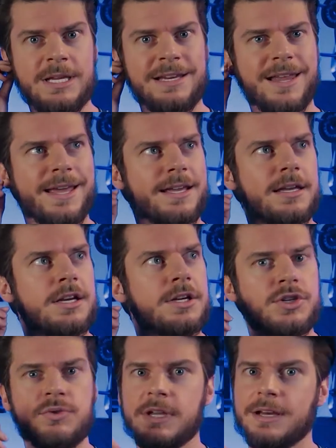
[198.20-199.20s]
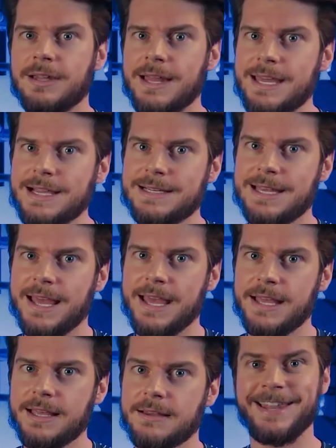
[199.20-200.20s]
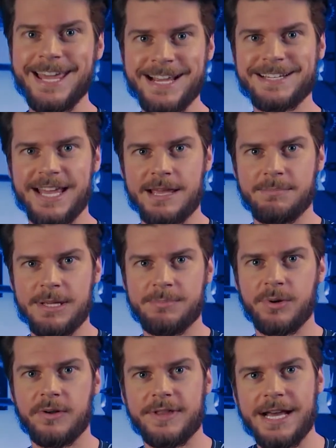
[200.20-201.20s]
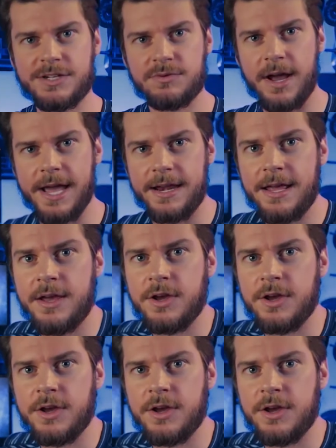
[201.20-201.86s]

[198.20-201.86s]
mean like doing a leg day. Leg day, people, that's right.